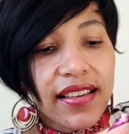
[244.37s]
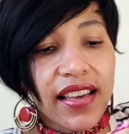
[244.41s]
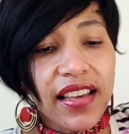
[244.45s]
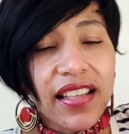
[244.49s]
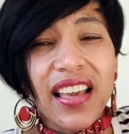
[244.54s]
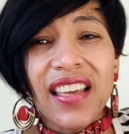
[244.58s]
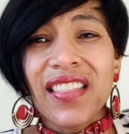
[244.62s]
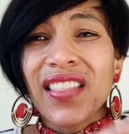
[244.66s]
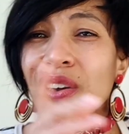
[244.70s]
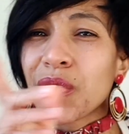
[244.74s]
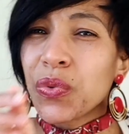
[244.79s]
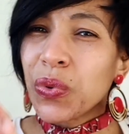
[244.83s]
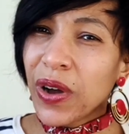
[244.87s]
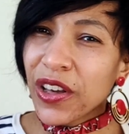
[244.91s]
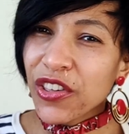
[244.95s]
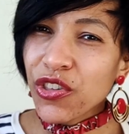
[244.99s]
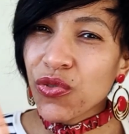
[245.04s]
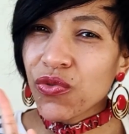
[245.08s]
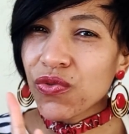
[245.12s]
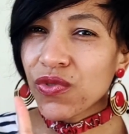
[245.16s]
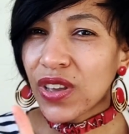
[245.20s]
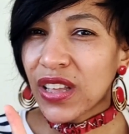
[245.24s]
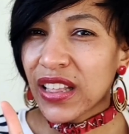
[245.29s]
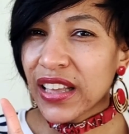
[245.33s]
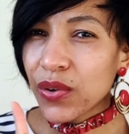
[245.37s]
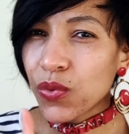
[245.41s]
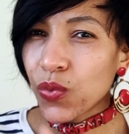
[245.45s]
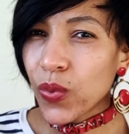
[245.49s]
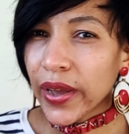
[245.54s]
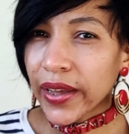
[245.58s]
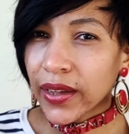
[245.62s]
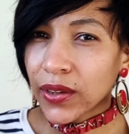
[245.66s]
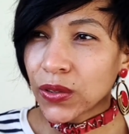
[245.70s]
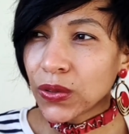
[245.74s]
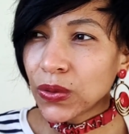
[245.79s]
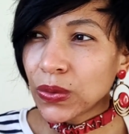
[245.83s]
the skin, and they wash really
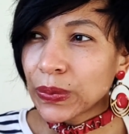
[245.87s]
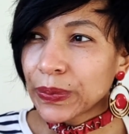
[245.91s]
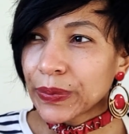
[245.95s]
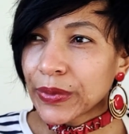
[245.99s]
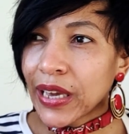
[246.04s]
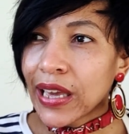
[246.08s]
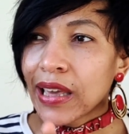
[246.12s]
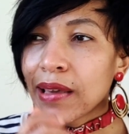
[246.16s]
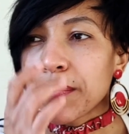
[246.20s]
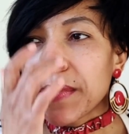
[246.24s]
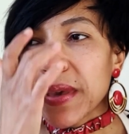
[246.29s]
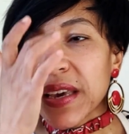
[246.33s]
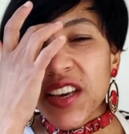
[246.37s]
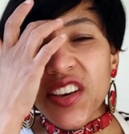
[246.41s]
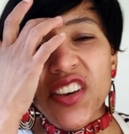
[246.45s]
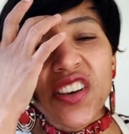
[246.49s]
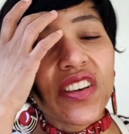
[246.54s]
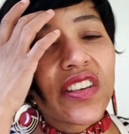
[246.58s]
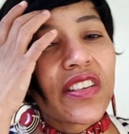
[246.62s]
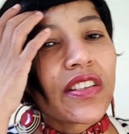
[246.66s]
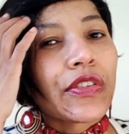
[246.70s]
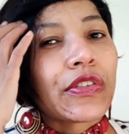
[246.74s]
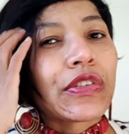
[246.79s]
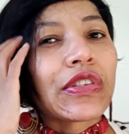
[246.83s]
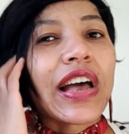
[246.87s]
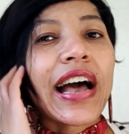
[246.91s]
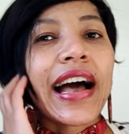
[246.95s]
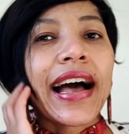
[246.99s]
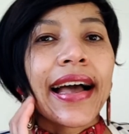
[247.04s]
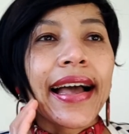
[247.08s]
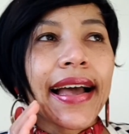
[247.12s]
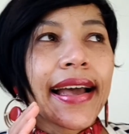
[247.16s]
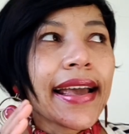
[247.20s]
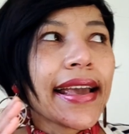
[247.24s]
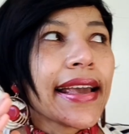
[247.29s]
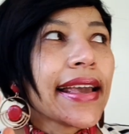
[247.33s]
well, because
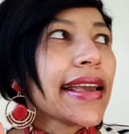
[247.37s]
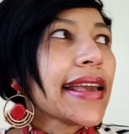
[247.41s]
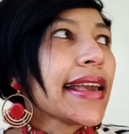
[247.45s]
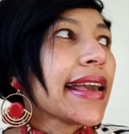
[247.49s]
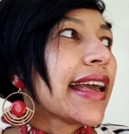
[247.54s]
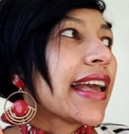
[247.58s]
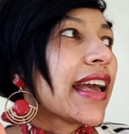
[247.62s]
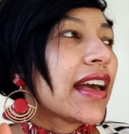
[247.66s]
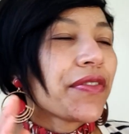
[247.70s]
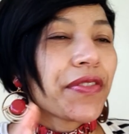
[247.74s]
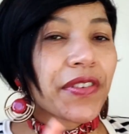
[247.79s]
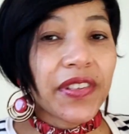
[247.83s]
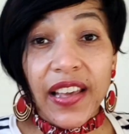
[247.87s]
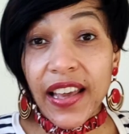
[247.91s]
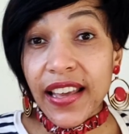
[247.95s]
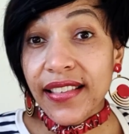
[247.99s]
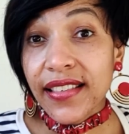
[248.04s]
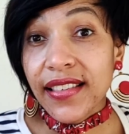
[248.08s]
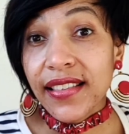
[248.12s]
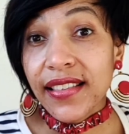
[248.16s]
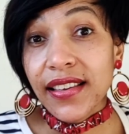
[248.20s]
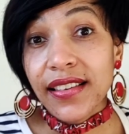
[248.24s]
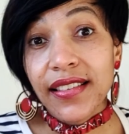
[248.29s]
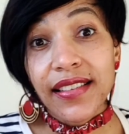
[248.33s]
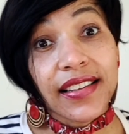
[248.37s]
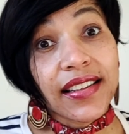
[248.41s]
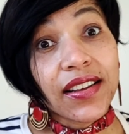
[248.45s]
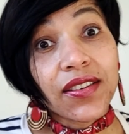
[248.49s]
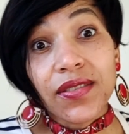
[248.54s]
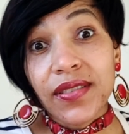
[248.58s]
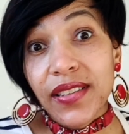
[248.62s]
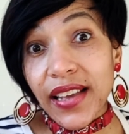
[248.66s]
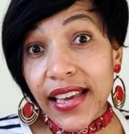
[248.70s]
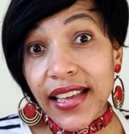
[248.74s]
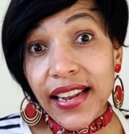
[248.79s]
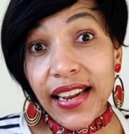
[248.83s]
I have said this and I'll
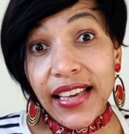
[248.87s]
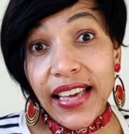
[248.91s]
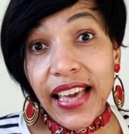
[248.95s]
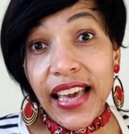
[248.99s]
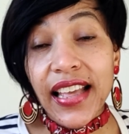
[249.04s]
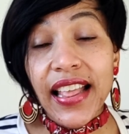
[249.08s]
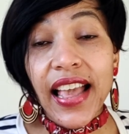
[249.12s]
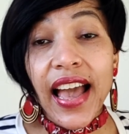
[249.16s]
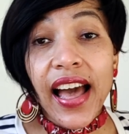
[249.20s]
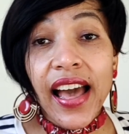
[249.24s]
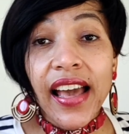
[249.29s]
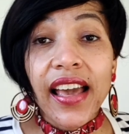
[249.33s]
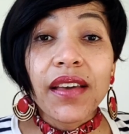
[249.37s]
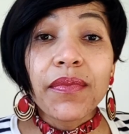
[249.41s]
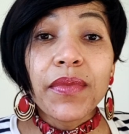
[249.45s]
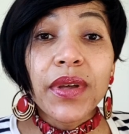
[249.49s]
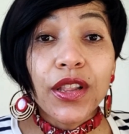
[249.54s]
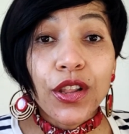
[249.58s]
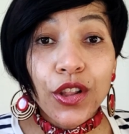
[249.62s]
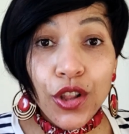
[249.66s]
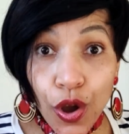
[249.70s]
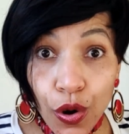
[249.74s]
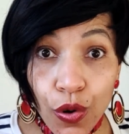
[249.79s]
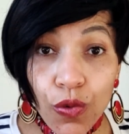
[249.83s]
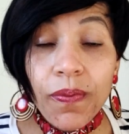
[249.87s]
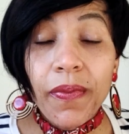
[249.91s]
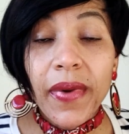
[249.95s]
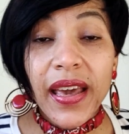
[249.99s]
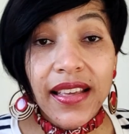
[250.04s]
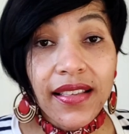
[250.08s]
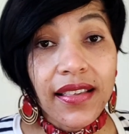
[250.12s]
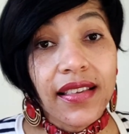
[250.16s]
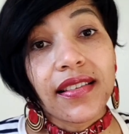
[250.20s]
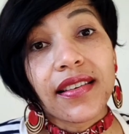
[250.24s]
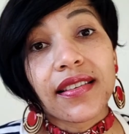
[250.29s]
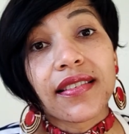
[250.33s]
say it again, I am a low
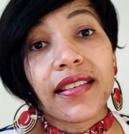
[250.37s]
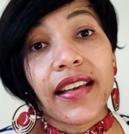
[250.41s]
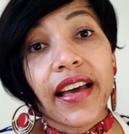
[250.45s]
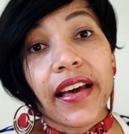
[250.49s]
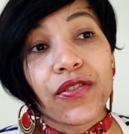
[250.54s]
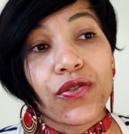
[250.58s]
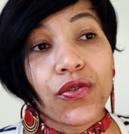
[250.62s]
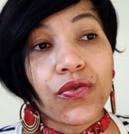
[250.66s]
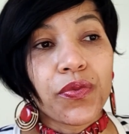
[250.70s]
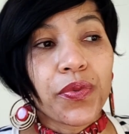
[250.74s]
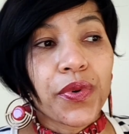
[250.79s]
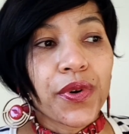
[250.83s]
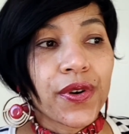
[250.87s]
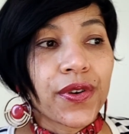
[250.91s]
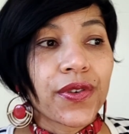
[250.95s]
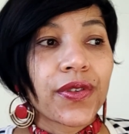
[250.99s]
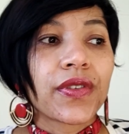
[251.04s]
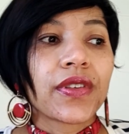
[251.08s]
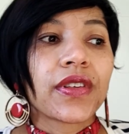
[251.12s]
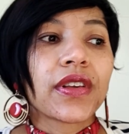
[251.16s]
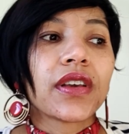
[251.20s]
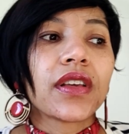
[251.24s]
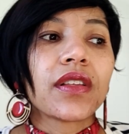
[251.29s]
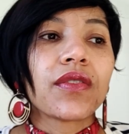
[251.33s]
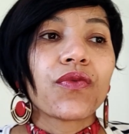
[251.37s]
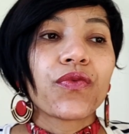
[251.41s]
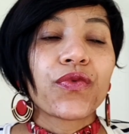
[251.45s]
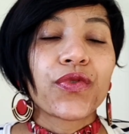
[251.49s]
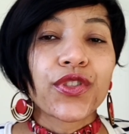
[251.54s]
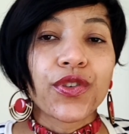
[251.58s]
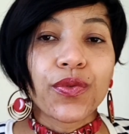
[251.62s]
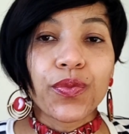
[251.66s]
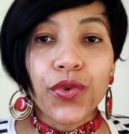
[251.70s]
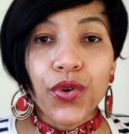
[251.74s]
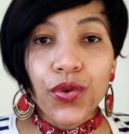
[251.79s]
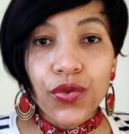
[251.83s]
maintenance kind of person. For
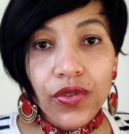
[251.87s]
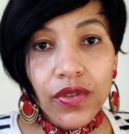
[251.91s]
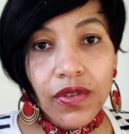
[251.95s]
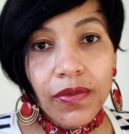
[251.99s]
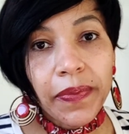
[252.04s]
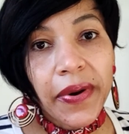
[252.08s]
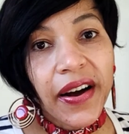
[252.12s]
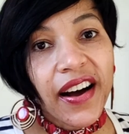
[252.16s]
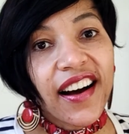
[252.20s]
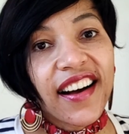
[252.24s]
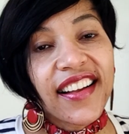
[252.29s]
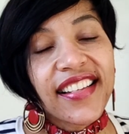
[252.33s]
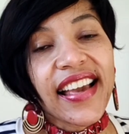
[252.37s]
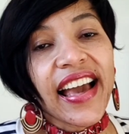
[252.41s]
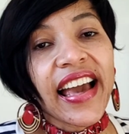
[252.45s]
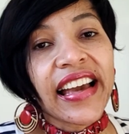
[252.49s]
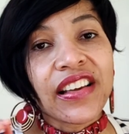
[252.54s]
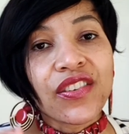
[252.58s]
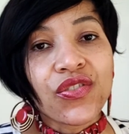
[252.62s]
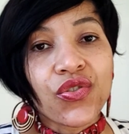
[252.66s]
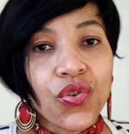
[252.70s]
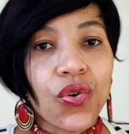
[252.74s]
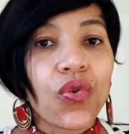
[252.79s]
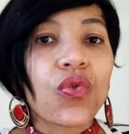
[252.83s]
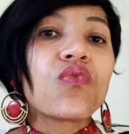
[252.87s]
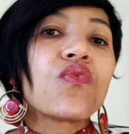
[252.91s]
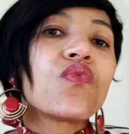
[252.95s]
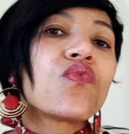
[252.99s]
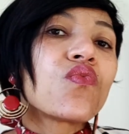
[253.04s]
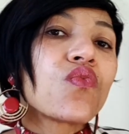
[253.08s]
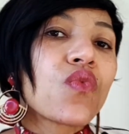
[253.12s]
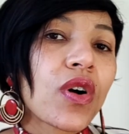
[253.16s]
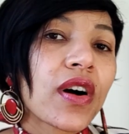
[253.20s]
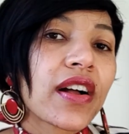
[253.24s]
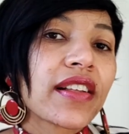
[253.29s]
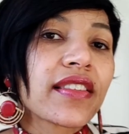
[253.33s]
the most part, I don't
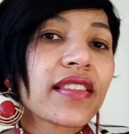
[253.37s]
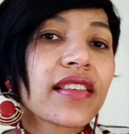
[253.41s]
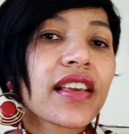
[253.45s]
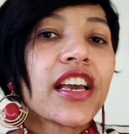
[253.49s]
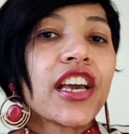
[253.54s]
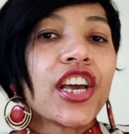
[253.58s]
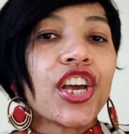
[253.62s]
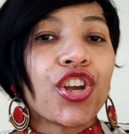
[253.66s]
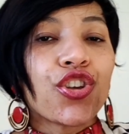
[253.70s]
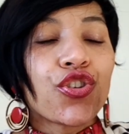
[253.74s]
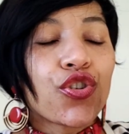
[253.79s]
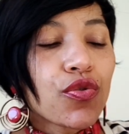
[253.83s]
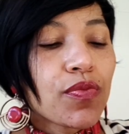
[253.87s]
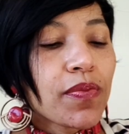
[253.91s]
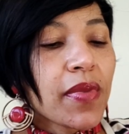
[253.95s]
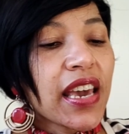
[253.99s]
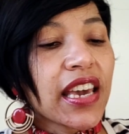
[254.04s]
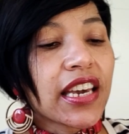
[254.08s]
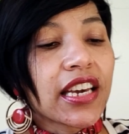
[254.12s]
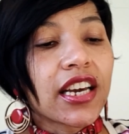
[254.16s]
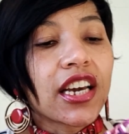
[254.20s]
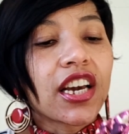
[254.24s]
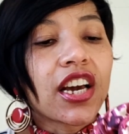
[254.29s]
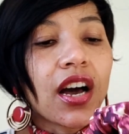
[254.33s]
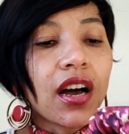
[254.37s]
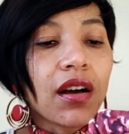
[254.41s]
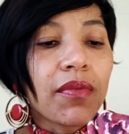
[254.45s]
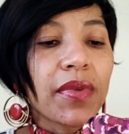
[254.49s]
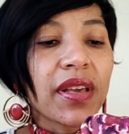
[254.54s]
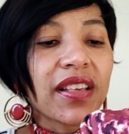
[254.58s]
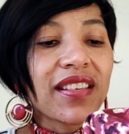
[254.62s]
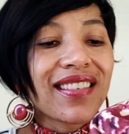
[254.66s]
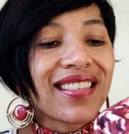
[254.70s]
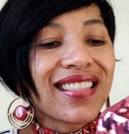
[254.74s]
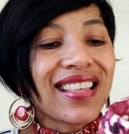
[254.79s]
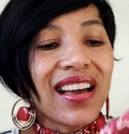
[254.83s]
want to make
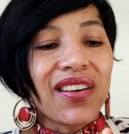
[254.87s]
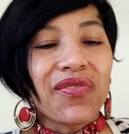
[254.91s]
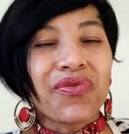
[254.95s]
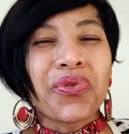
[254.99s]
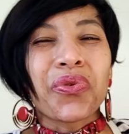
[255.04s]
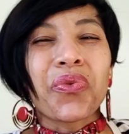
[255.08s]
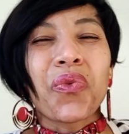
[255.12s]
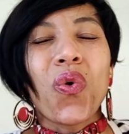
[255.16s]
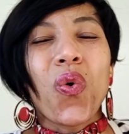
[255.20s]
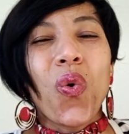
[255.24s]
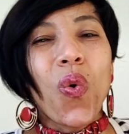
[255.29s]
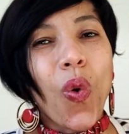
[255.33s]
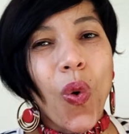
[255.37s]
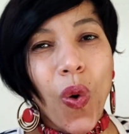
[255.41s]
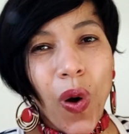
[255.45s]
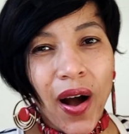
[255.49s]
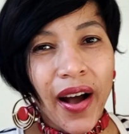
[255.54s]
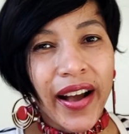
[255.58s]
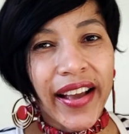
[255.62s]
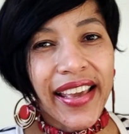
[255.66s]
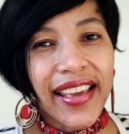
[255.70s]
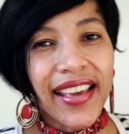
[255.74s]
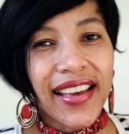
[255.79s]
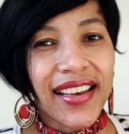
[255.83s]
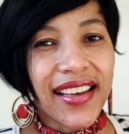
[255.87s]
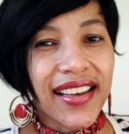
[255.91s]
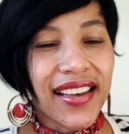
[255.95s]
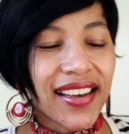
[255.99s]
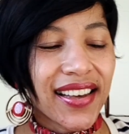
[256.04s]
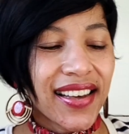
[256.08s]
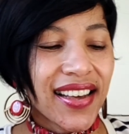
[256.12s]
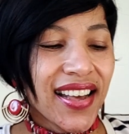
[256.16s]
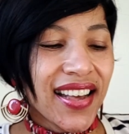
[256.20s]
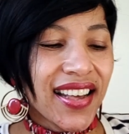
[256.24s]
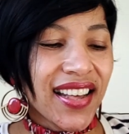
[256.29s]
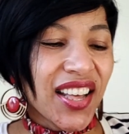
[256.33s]
garments that
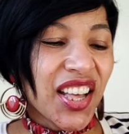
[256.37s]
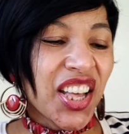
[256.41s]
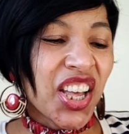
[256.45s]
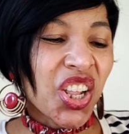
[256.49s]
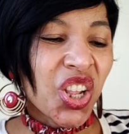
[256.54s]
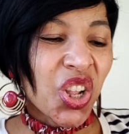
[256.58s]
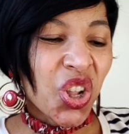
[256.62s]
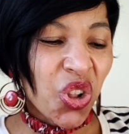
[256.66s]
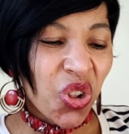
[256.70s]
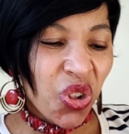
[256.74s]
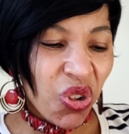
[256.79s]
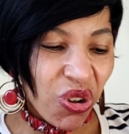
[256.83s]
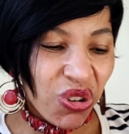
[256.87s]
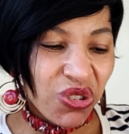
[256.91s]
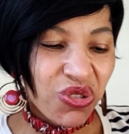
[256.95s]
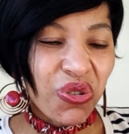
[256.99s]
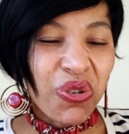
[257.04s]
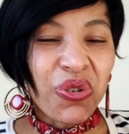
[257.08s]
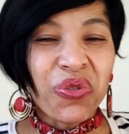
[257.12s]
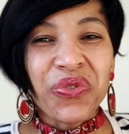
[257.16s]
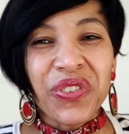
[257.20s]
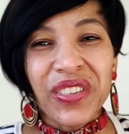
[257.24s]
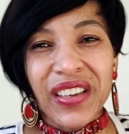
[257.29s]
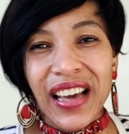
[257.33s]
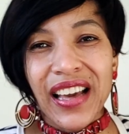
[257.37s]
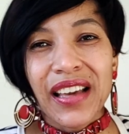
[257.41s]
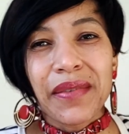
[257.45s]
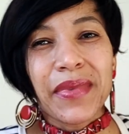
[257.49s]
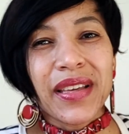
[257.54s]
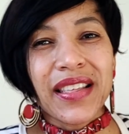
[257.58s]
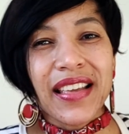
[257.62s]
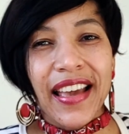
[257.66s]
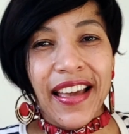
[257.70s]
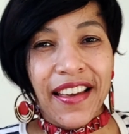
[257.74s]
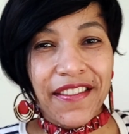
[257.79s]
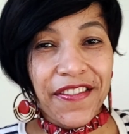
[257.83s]
require a lot of time
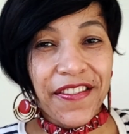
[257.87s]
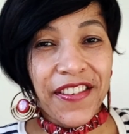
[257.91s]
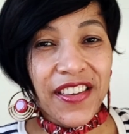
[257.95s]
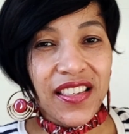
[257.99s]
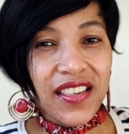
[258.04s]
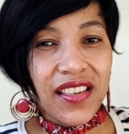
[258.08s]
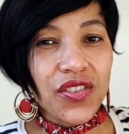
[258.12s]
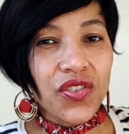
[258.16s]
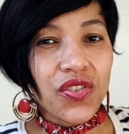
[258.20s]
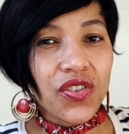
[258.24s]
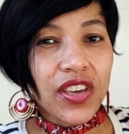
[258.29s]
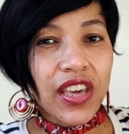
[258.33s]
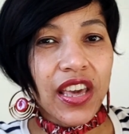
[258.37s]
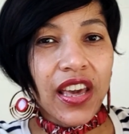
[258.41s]
and effort into